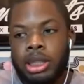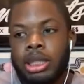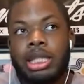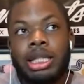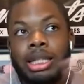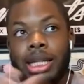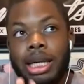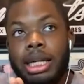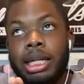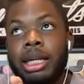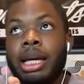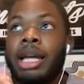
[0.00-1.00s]

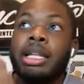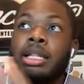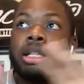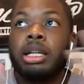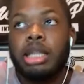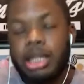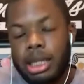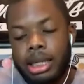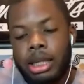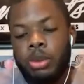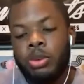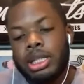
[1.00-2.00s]
today, and again,
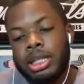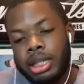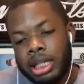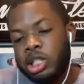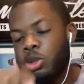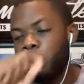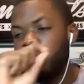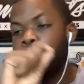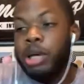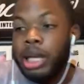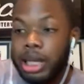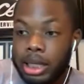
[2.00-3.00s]
it wasn't that she was
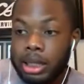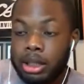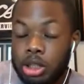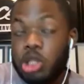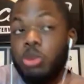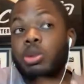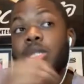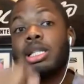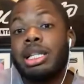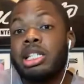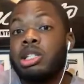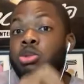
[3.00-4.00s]
banned, but she wasn't
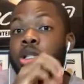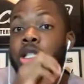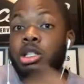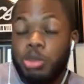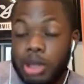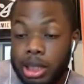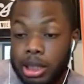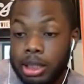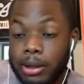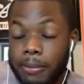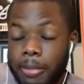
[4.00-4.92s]
that she was suspended.